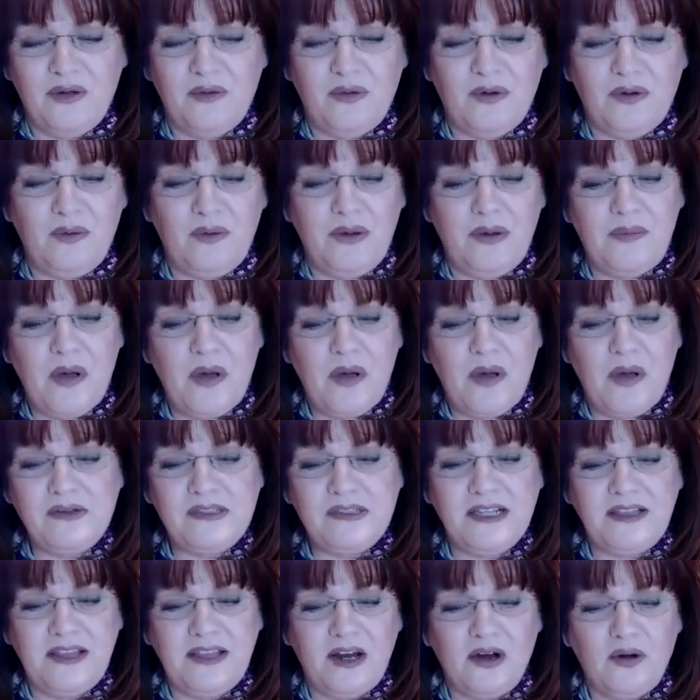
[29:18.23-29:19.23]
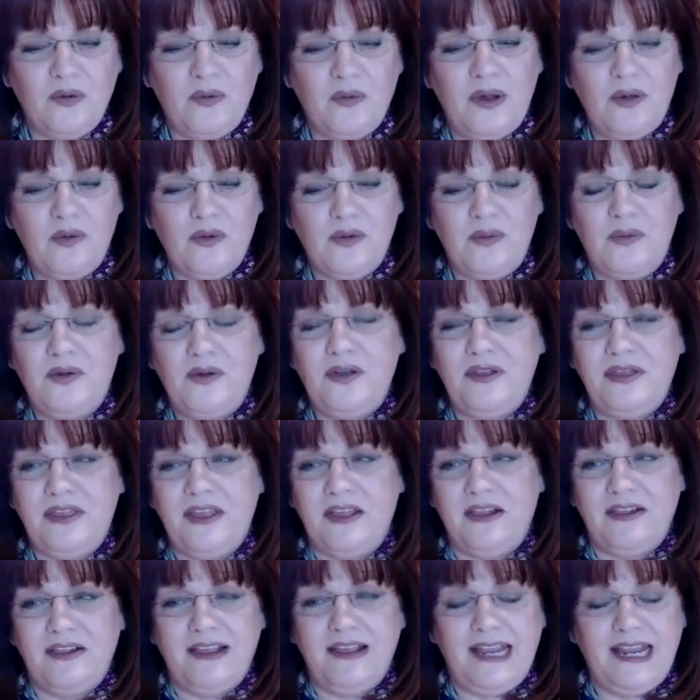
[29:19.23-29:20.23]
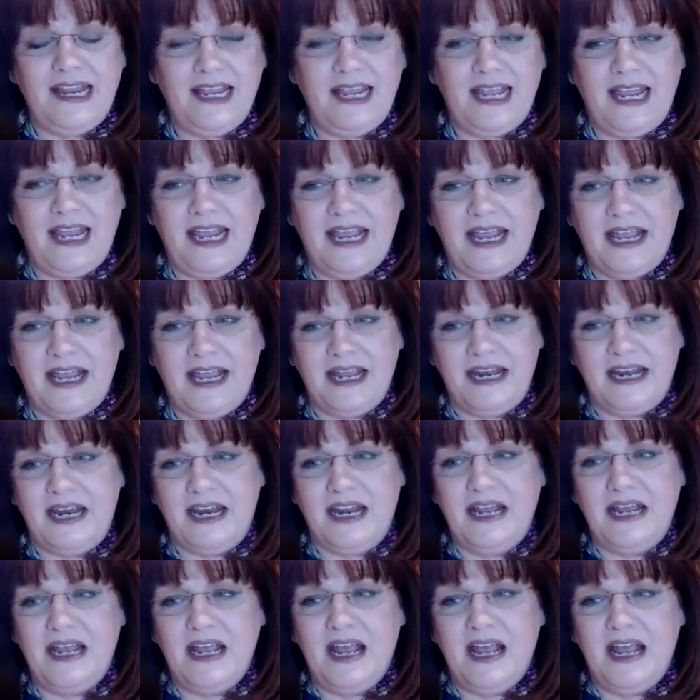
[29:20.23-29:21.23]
When we post it there, we will put the link in